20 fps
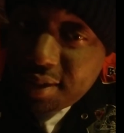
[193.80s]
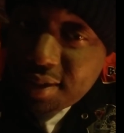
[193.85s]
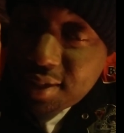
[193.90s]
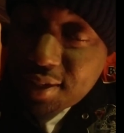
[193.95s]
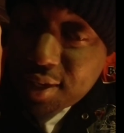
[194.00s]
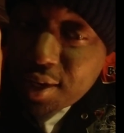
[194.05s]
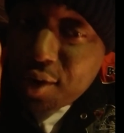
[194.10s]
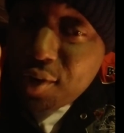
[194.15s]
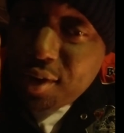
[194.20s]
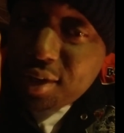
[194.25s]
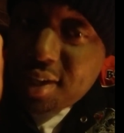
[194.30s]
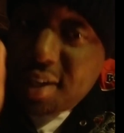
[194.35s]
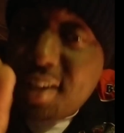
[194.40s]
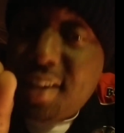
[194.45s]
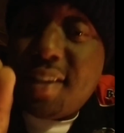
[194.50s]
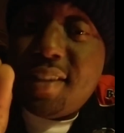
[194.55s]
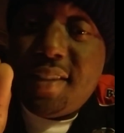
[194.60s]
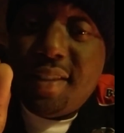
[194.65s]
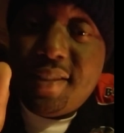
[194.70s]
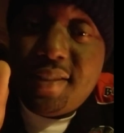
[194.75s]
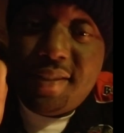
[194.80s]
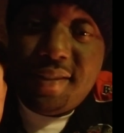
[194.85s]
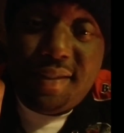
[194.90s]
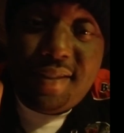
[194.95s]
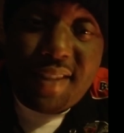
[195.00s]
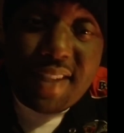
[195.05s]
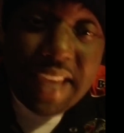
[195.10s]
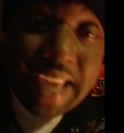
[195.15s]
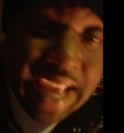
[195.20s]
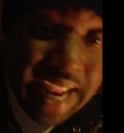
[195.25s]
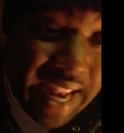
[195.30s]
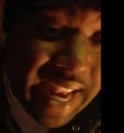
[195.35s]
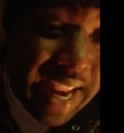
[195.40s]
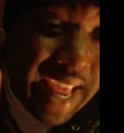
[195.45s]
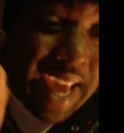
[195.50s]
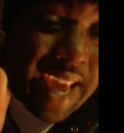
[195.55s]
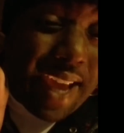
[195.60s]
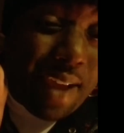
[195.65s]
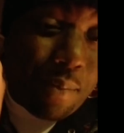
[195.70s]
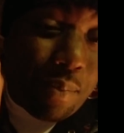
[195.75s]
Dirk Cutter in
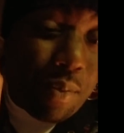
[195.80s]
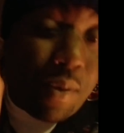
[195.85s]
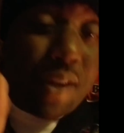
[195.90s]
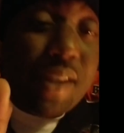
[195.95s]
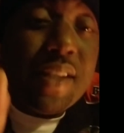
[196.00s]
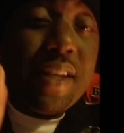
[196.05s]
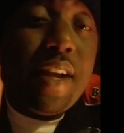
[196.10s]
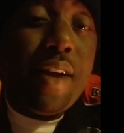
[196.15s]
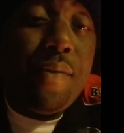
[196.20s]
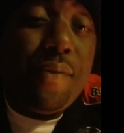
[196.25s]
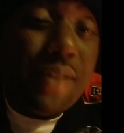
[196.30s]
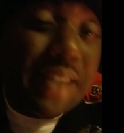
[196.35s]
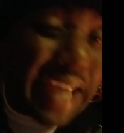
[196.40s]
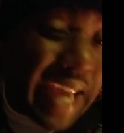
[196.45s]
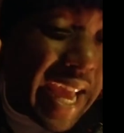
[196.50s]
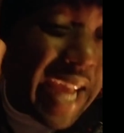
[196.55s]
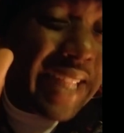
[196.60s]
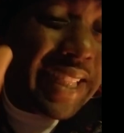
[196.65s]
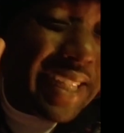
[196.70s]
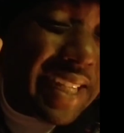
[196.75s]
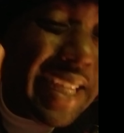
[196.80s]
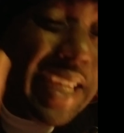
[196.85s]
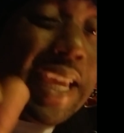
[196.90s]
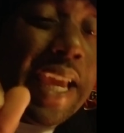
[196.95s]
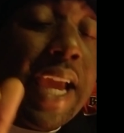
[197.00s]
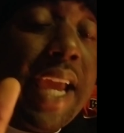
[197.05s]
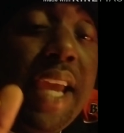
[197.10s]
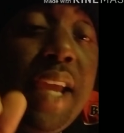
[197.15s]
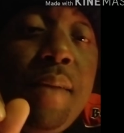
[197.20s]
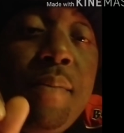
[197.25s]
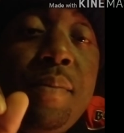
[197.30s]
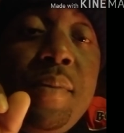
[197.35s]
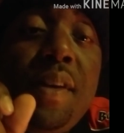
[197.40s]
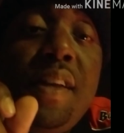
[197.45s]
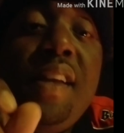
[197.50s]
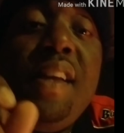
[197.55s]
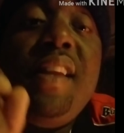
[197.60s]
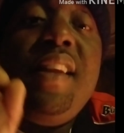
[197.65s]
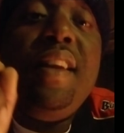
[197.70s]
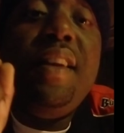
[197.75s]
that press conference after the game
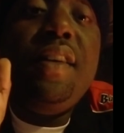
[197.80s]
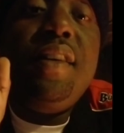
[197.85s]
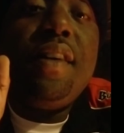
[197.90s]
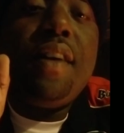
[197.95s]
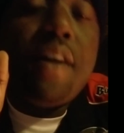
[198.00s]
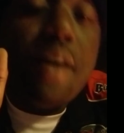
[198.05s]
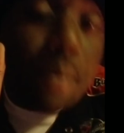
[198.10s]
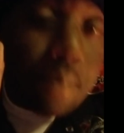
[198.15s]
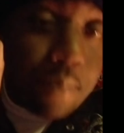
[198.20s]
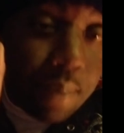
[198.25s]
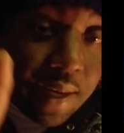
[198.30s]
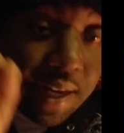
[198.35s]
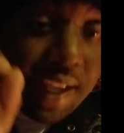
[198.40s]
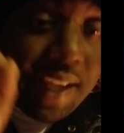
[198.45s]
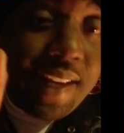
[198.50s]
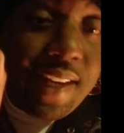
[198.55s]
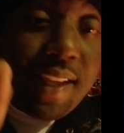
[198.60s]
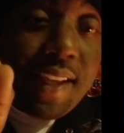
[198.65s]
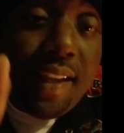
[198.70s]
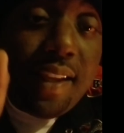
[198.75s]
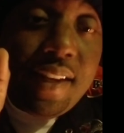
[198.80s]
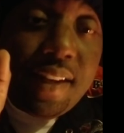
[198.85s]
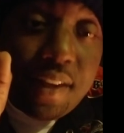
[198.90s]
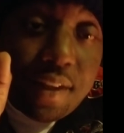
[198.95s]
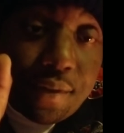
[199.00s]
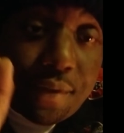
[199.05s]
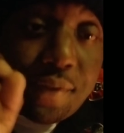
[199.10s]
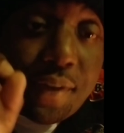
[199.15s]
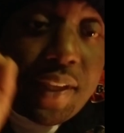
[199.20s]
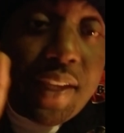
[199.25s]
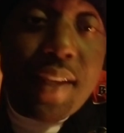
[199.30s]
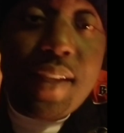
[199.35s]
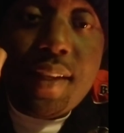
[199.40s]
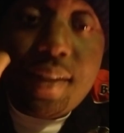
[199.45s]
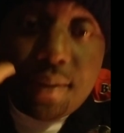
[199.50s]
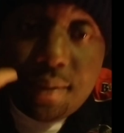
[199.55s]
looked completely defeated.